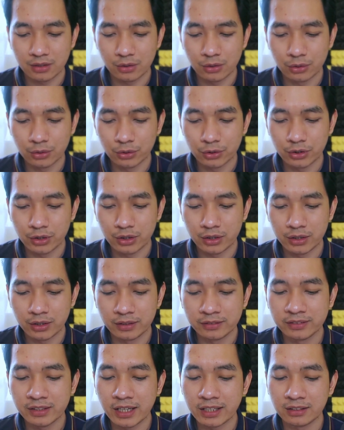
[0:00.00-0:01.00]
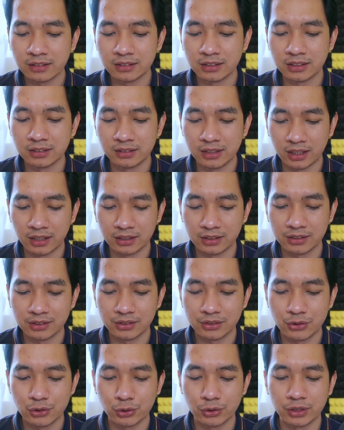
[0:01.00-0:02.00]
or 90
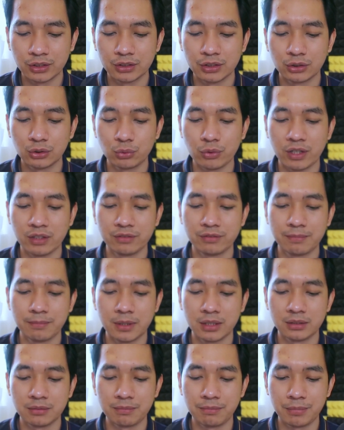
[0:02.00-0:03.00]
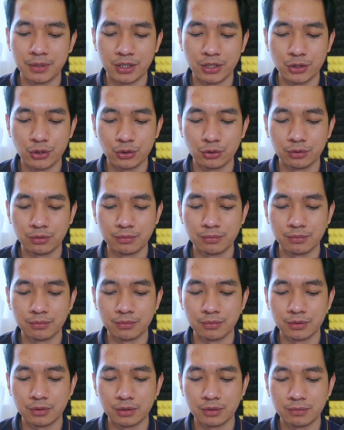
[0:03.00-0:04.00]
days during the 12-month period
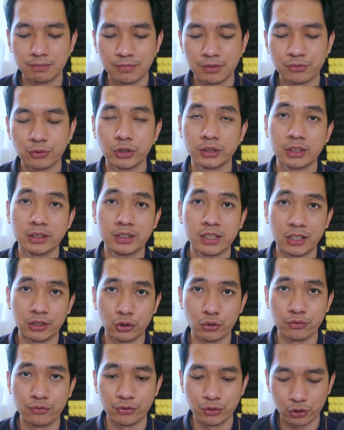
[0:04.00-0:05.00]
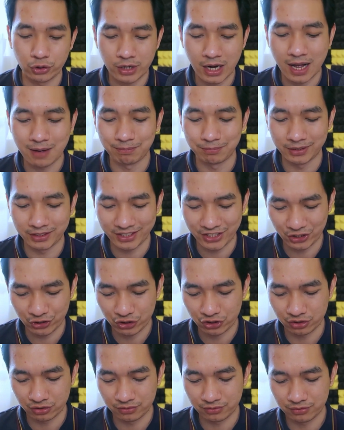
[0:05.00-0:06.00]
before the date of your
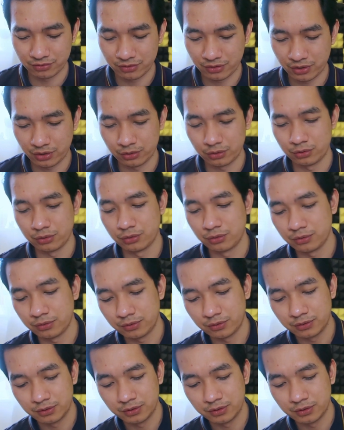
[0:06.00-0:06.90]
application. So